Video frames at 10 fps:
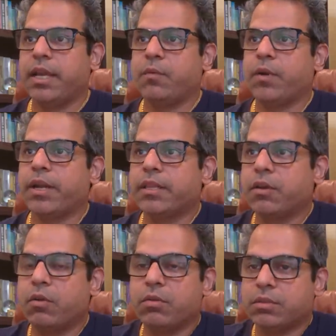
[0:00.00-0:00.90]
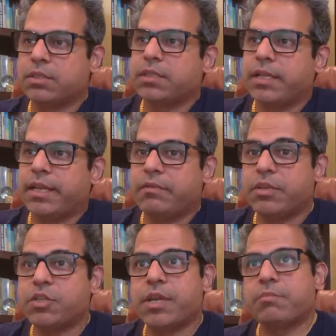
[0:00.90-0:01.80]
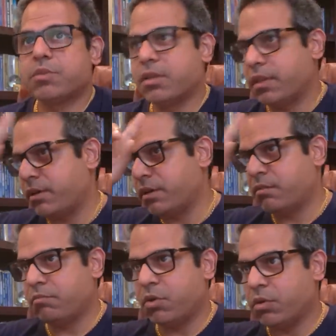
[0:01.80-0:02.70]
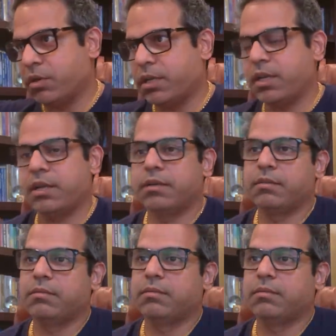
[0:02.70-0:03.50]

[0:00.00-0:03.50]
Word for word: and wearing the golds and even gems on their mukutta.